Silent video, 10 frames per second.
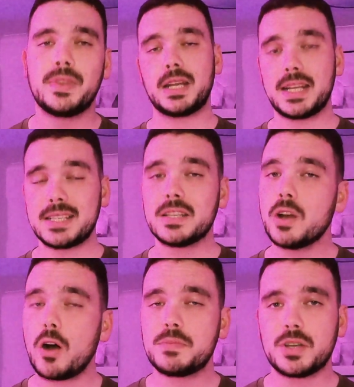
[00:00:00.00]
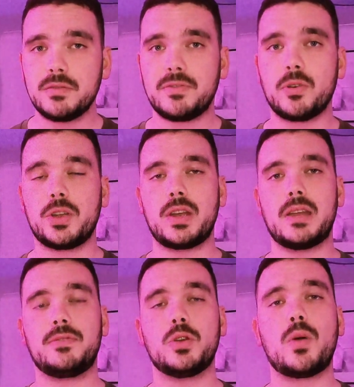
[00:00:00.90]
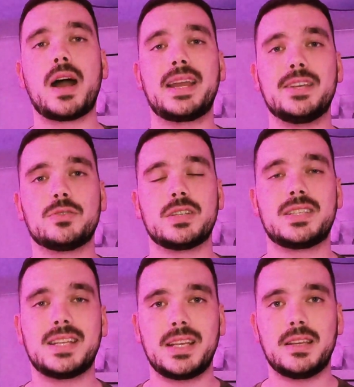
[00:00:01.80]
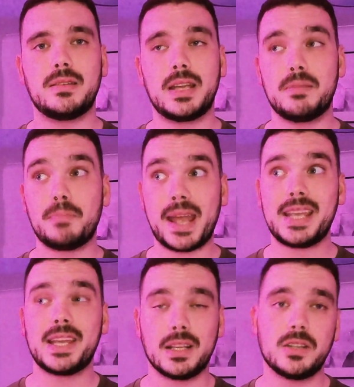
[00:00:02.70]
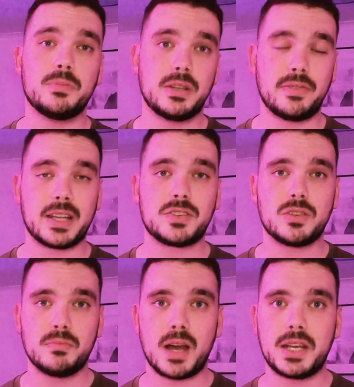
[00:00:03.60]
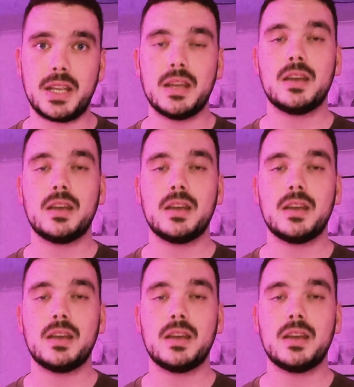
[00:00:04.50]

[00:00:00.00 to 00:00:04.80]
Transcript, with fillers: But it is an option for you if you are interested in making a little bit of extra money